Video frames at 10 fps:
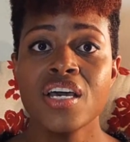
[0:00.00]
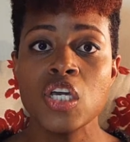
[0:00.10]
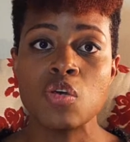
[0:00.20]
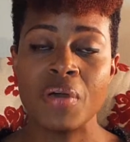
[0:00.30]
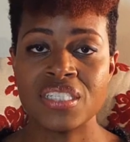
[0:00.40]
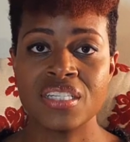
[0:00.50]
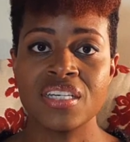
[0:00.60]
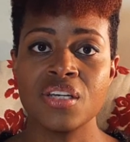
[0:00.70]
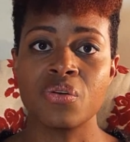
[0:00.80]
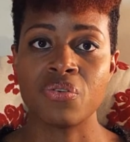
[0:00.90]
you
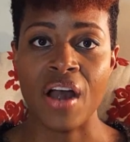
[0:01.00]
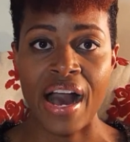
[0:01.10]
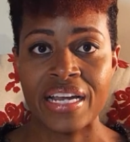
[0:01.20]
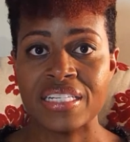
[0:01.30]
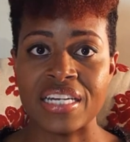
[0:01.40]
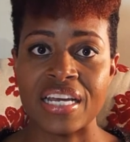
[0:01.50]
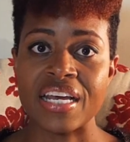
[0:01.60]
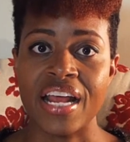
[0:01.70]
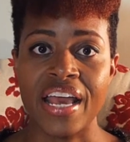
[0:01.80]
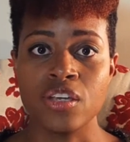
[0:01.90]
basically grinded it
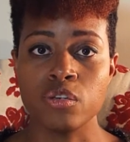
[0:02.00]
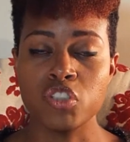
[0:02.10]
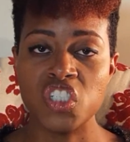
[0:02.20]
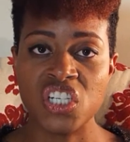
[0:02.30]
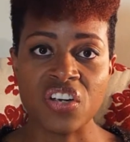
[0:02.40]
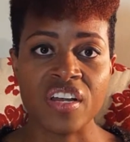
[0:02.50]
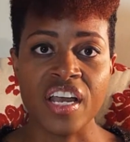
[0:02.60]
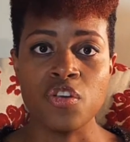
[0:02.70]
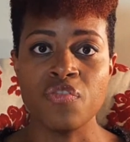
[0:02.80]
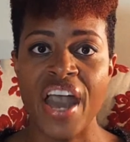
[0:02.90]
and you've sheared it
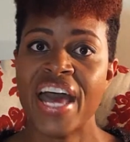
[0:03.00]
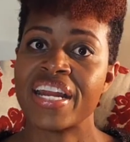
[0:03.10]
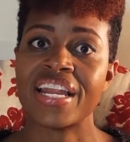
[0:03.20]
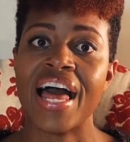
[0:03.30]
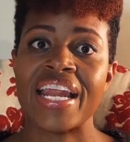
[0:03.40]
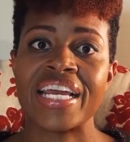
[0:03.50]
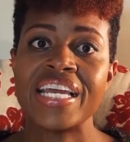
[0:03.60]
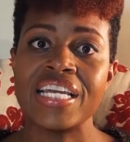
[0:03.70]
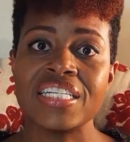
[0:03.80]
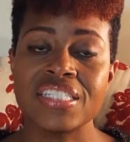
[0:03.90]
and you've added a lot of
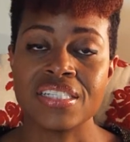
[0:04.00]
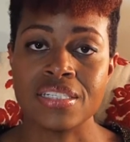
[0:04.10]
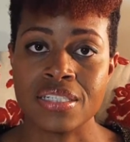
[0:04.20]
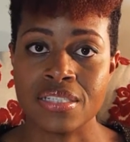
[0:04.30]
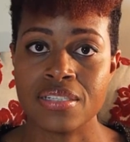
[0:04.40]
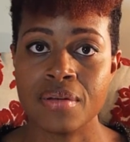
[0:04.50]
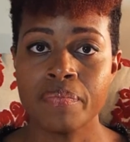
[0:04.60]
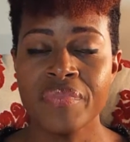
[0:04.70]
heat to the system.